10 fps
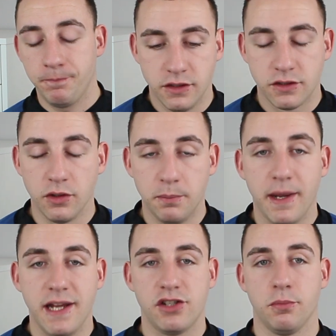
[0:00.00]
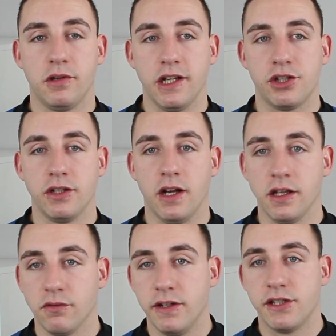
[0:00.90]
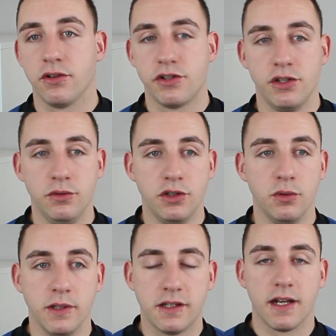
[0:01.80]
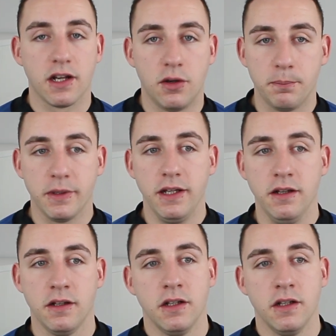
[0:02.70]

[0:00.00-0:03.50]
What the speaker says: So you base your prediction on the research you do into that company.